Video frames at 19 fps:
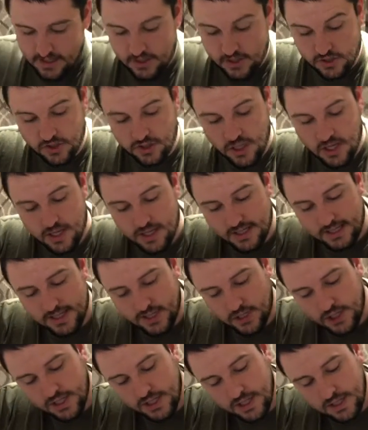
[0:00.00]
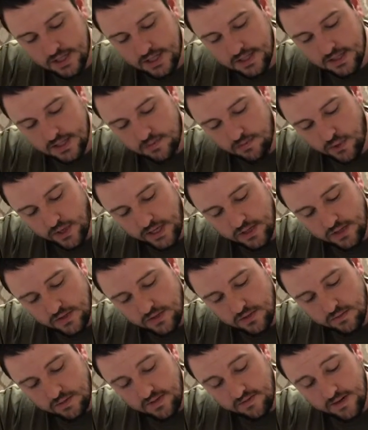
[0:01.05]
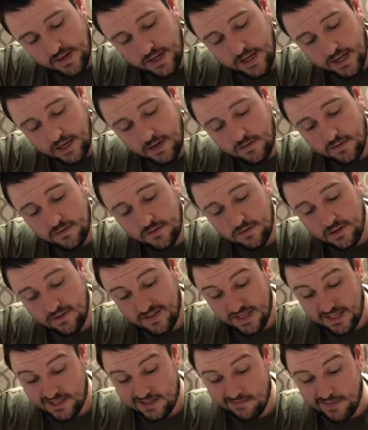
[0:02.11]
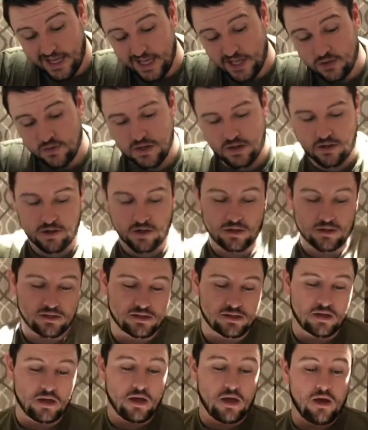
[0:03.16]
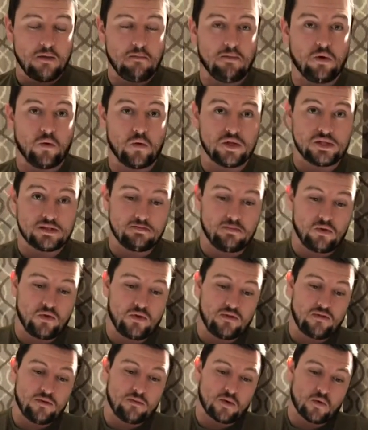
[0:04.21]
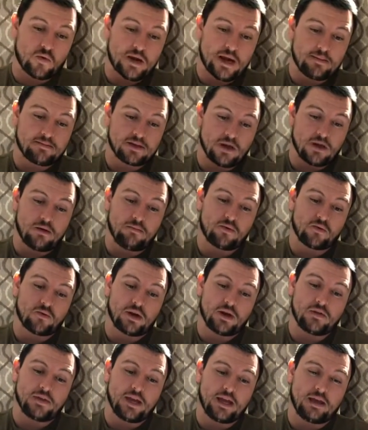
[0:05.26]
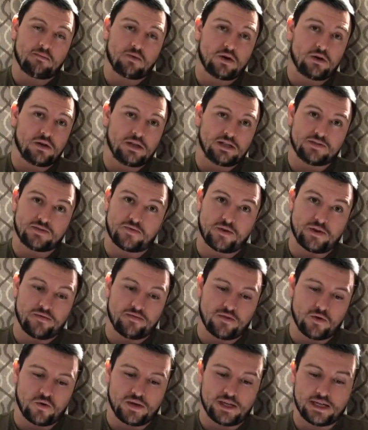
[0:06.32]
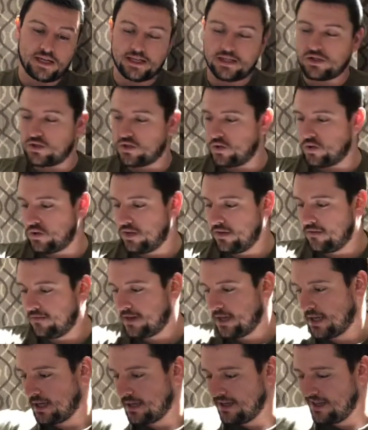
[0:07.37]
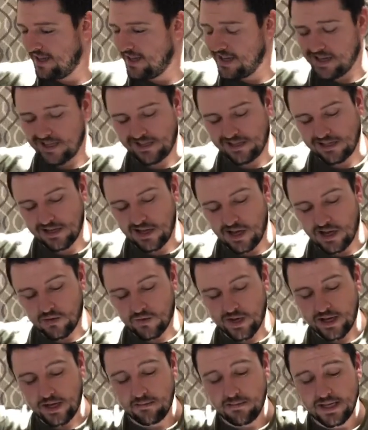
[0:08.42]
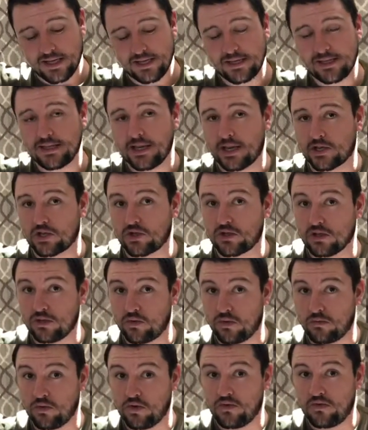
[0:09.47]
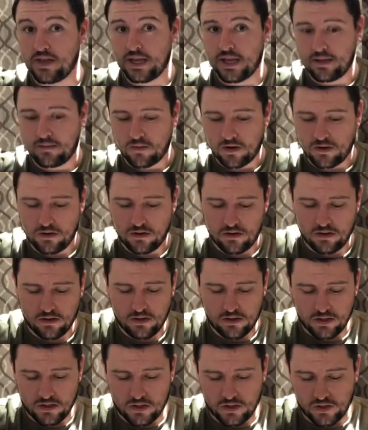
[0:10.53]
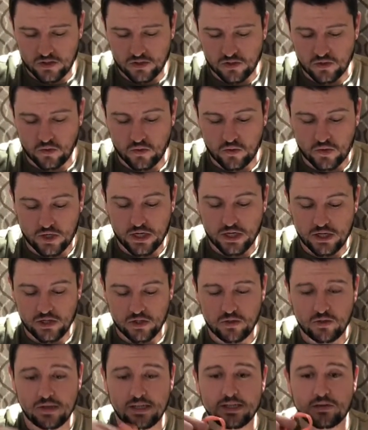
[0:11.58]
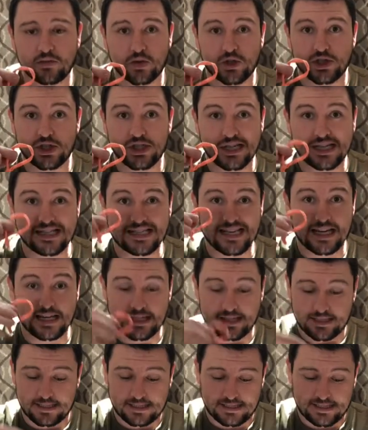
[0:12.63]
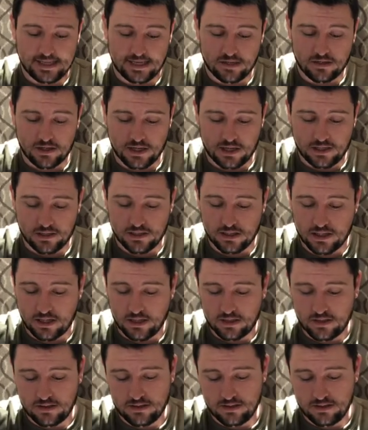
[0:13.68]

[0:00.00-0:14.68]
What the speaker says: There's a lot of tension in these springs, so be very careful. If they smack you, it hurts. But once both of them are wrapped up around the hammer, it's free floating and it's totally fine. It's not recommended to actually remove the hammer. So what we're going to do is we're just going to take a standard hair tie